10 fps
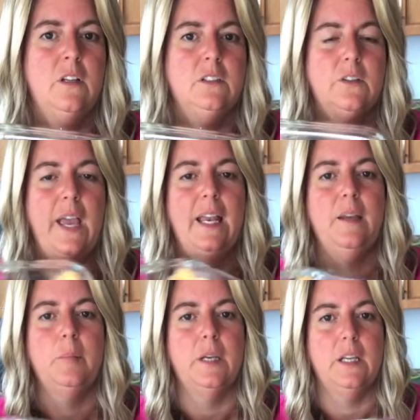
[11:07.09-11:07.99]
So
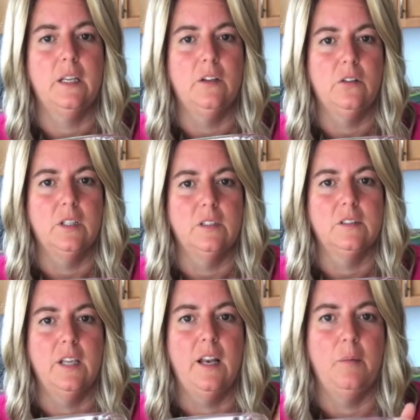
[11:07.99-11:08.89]
anybody can do
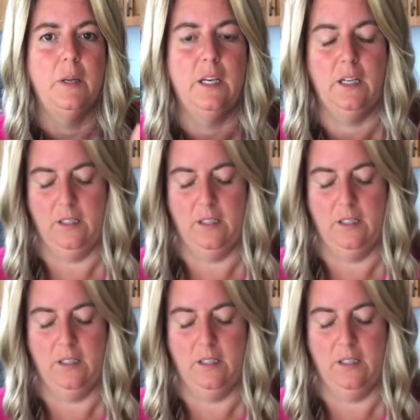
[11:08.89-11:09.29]
this, anybody.